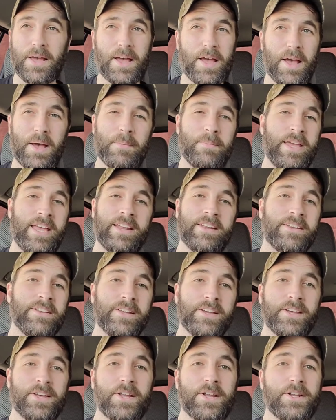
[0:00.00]
I mean,
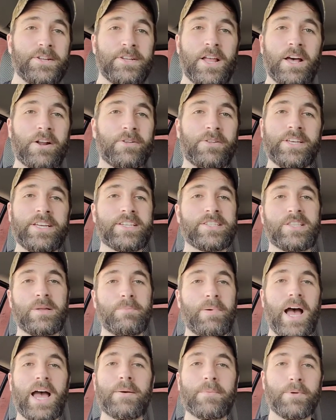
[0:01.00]
not only is the
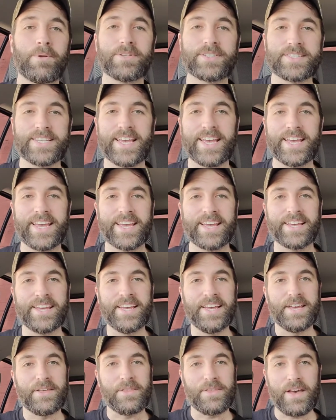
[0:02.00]
Bible saying
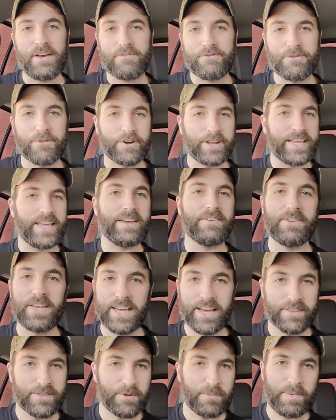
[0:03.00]
that forgiving
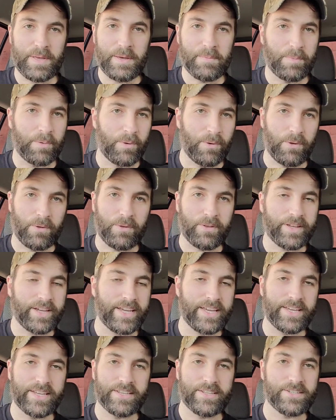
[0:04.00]
other people
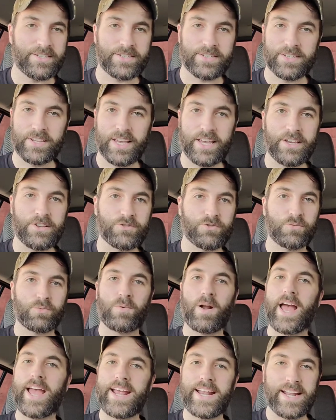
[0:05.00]
is is
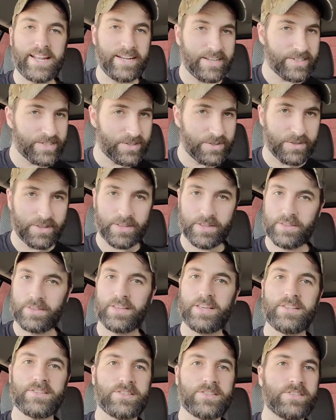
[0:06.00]
right and is the
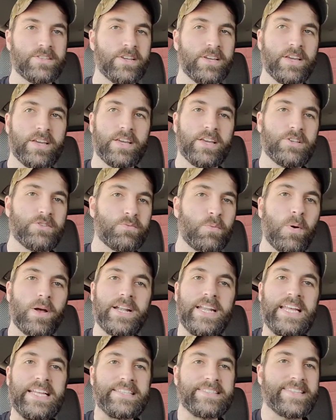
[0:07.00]
is is what
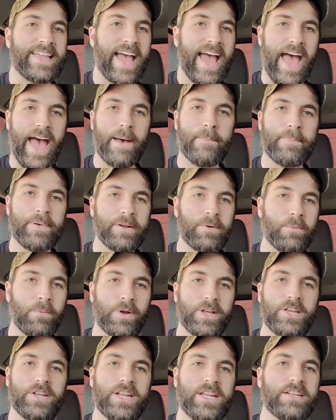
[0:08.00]
needs to happen and
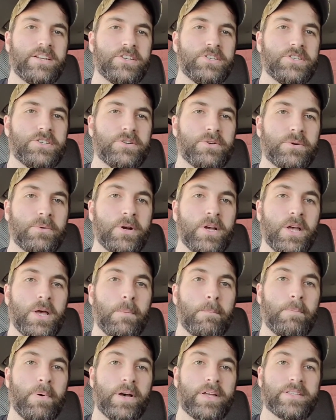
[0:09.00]
what you need to do,
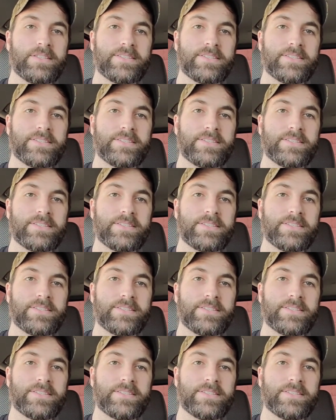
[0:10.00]
but